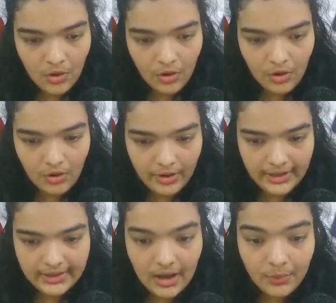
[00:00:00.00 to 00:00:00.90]
Alright,
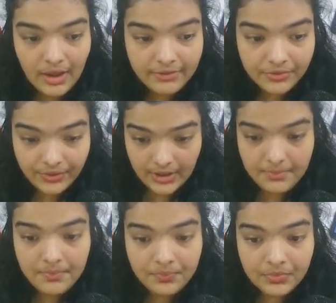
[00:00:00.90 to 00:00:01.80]
now we have a frame.
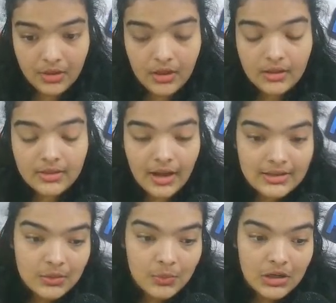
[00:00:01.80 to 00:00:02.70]
The next
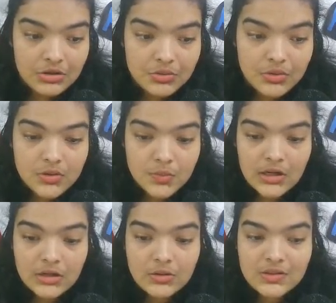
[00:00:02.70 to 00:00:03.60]
thing we need to do is we
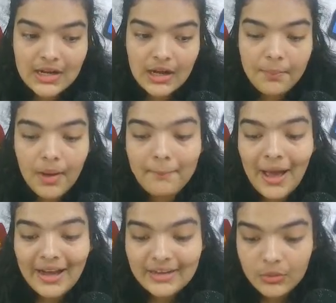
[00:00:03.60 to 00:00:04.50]
need to set up a
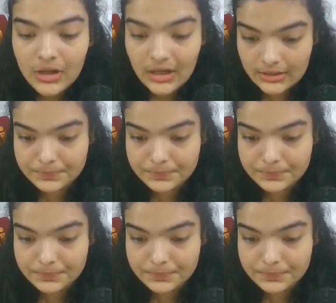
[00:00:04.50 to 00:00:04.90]
background color.